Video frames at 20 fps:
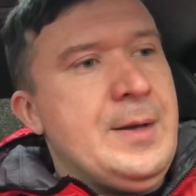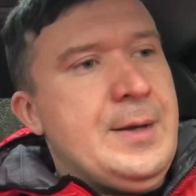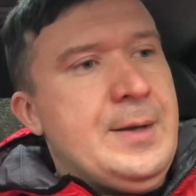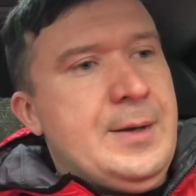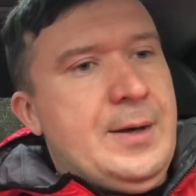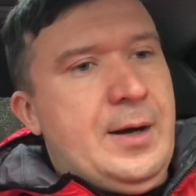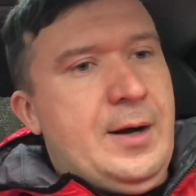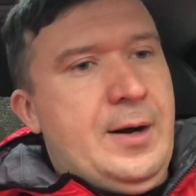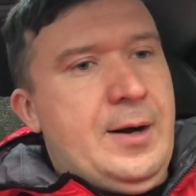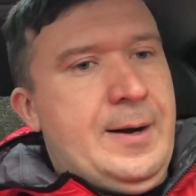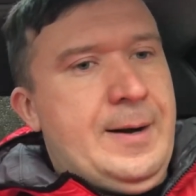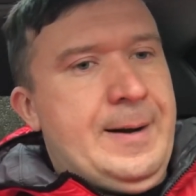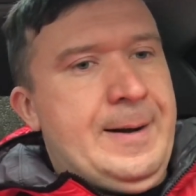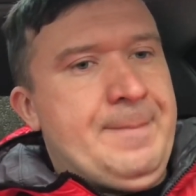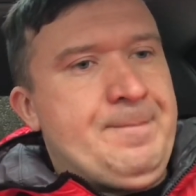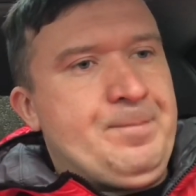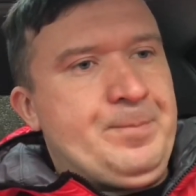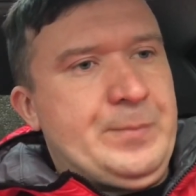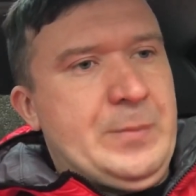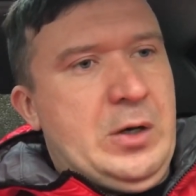
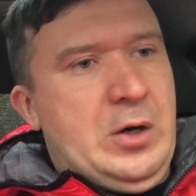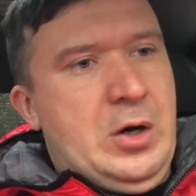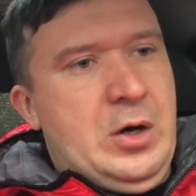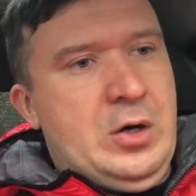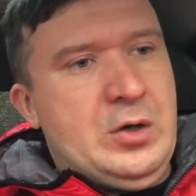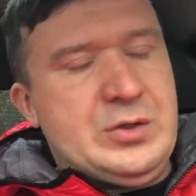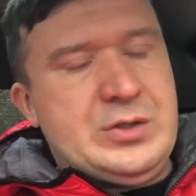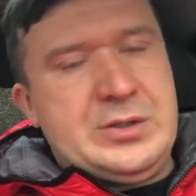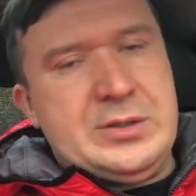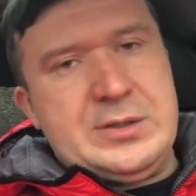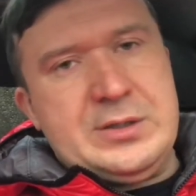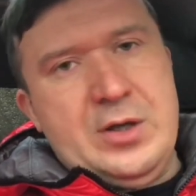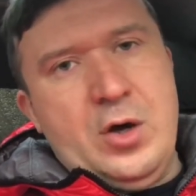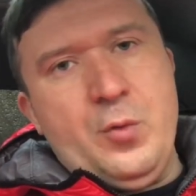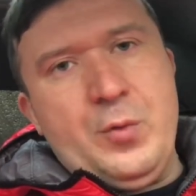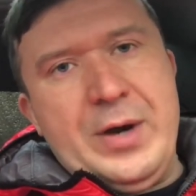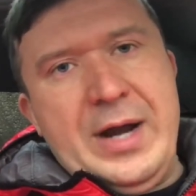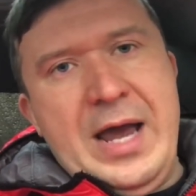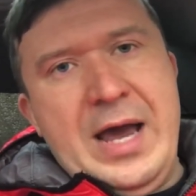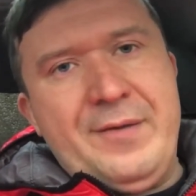Also, so
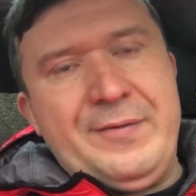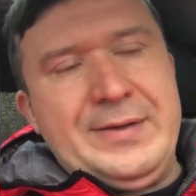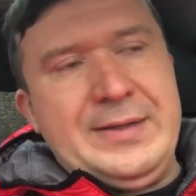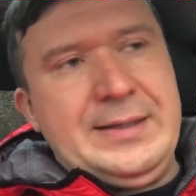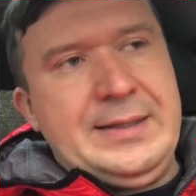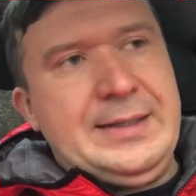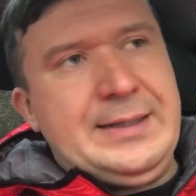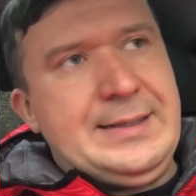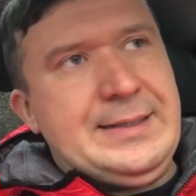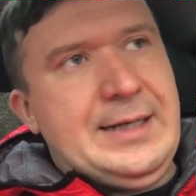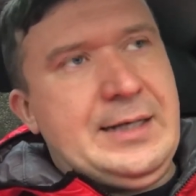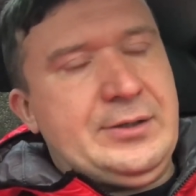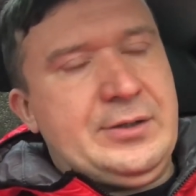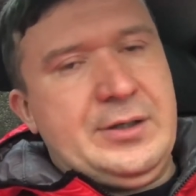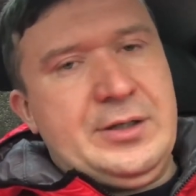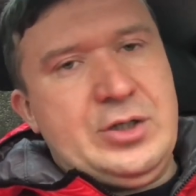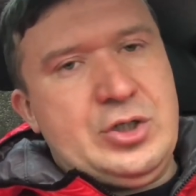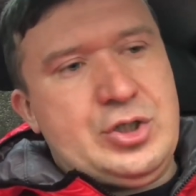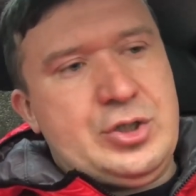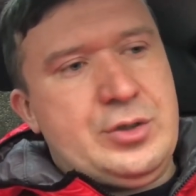we're having another
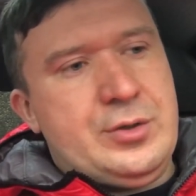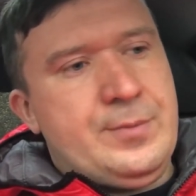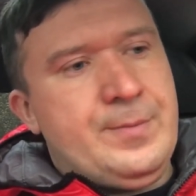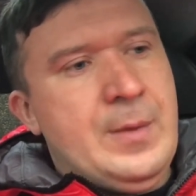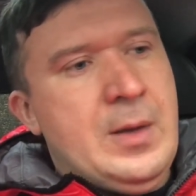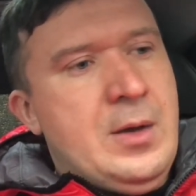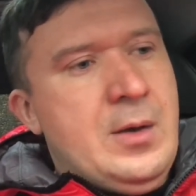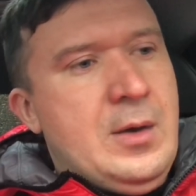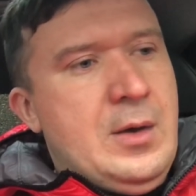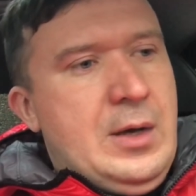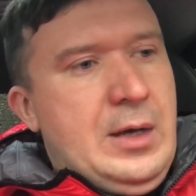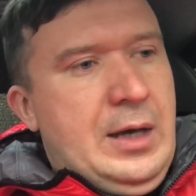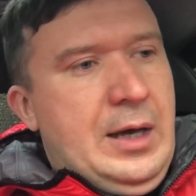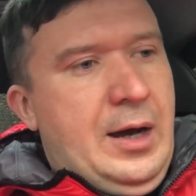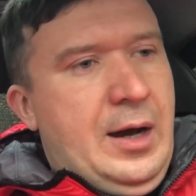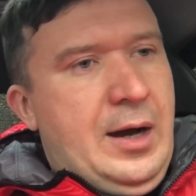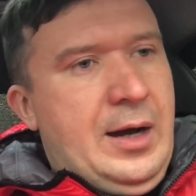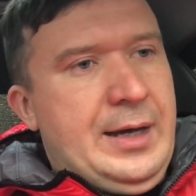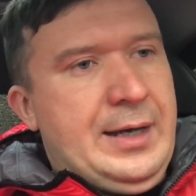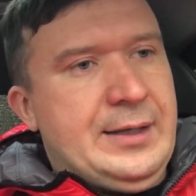issue,
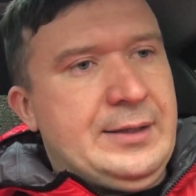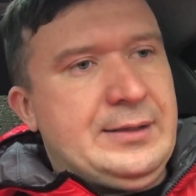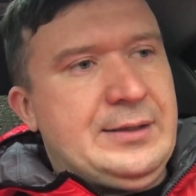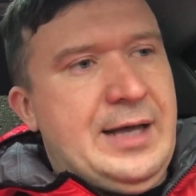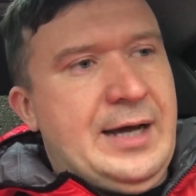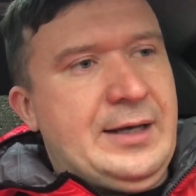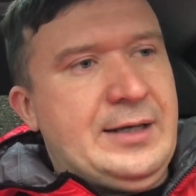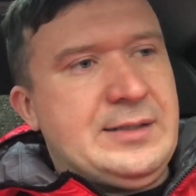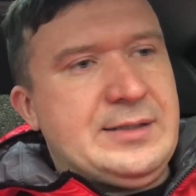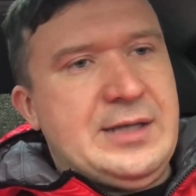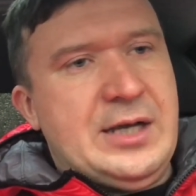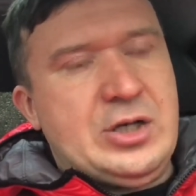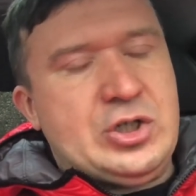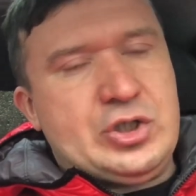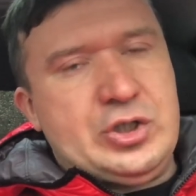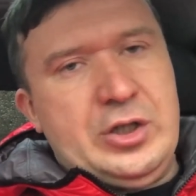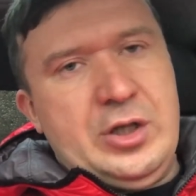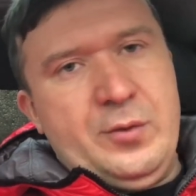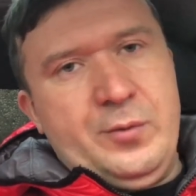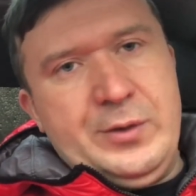and that is
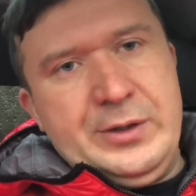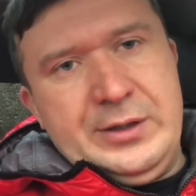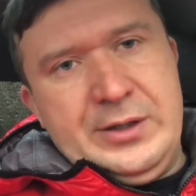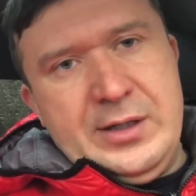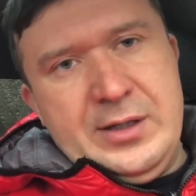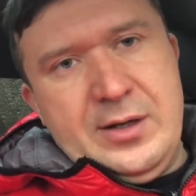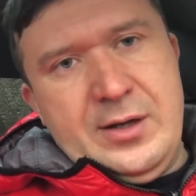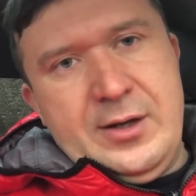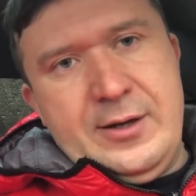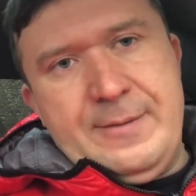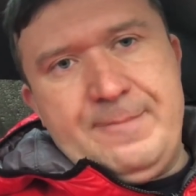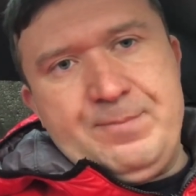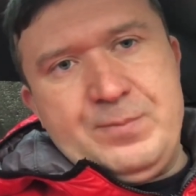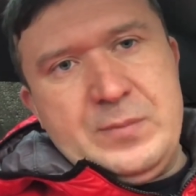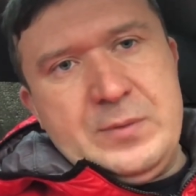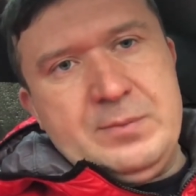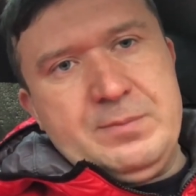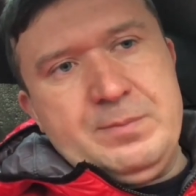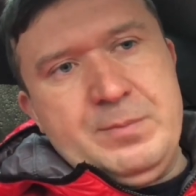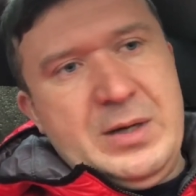actually with
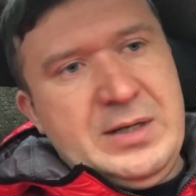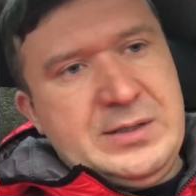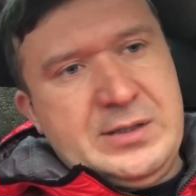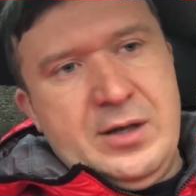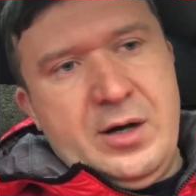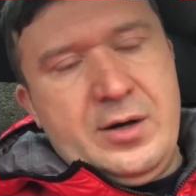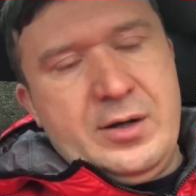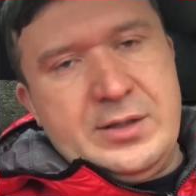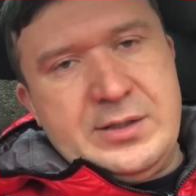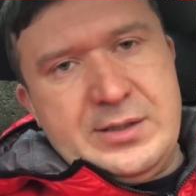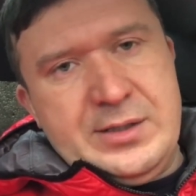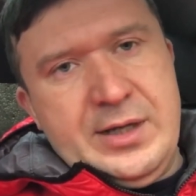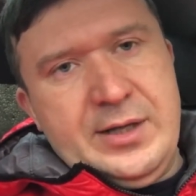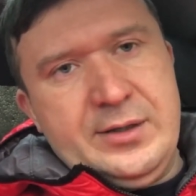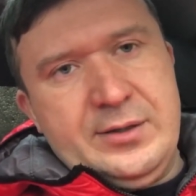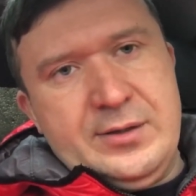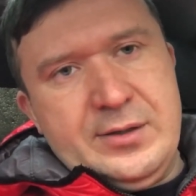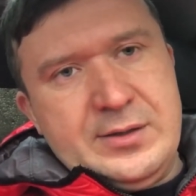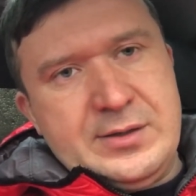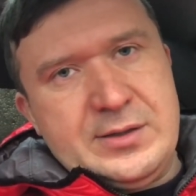Mazda
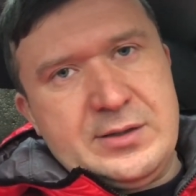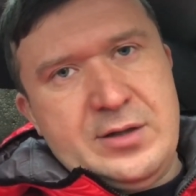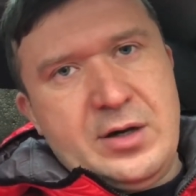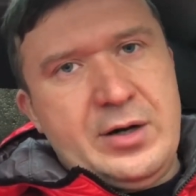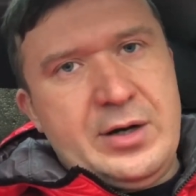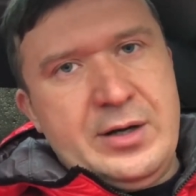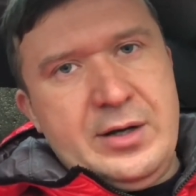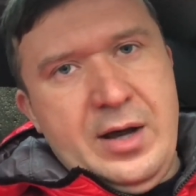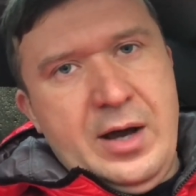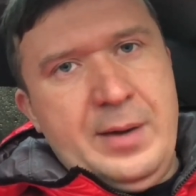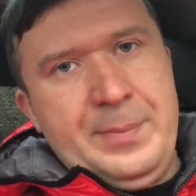RX8 starting up.